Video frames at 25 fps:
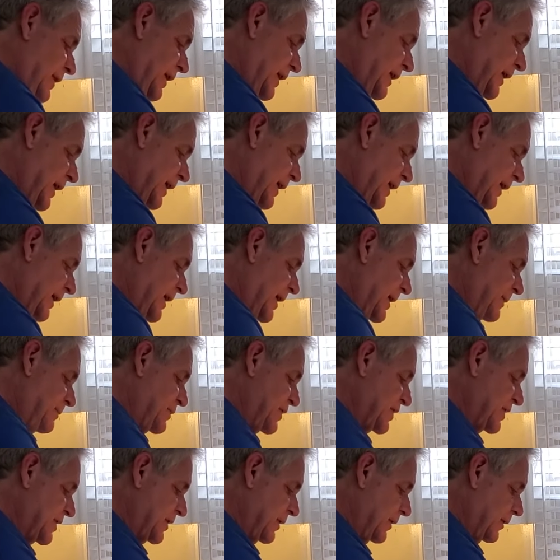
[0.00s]
you got to keep
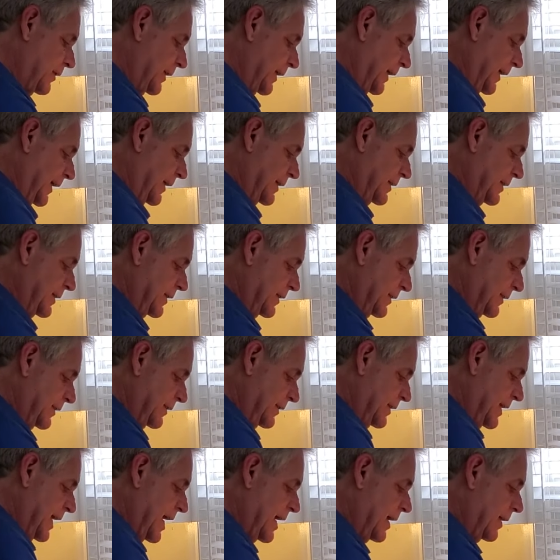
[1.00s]
stirring it.
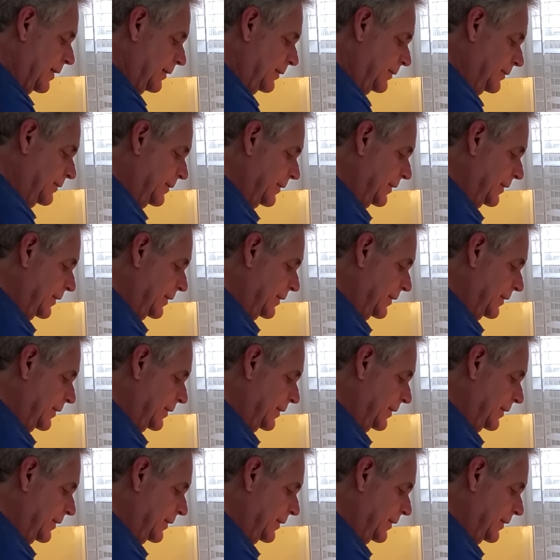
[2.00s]
Now,